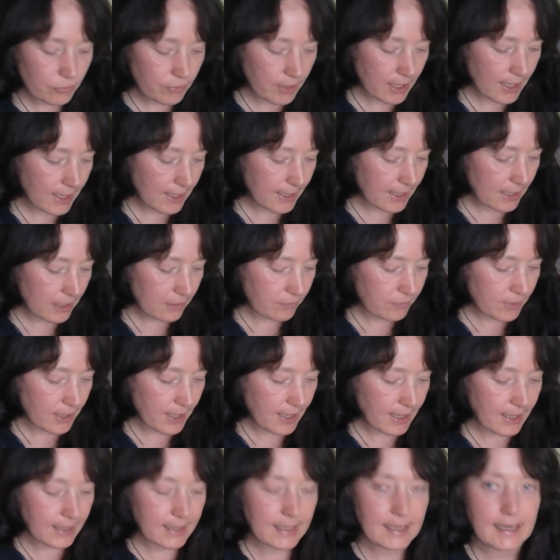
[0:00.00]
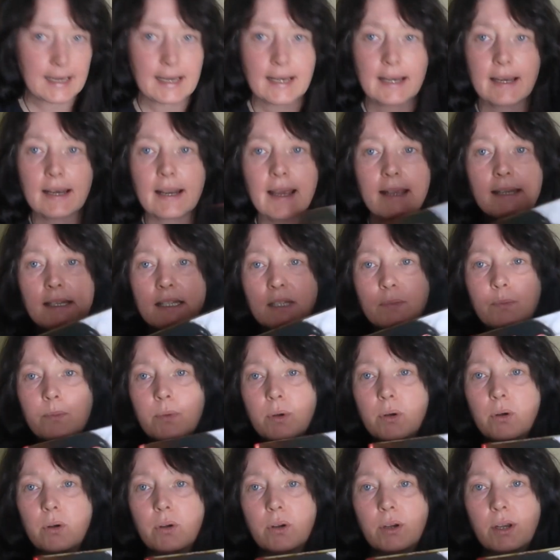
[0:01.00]
really, really nice
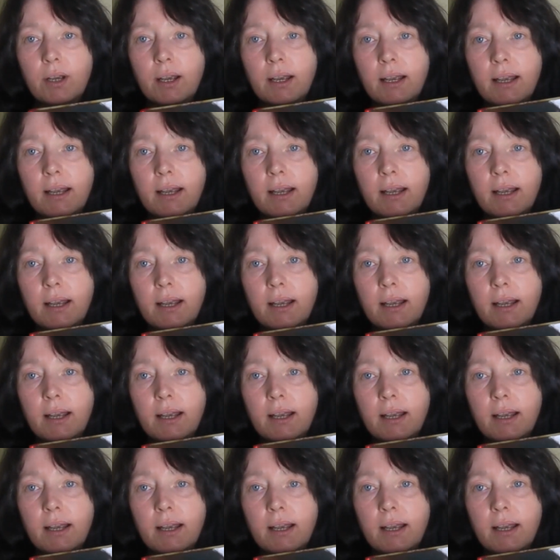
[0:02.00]
book,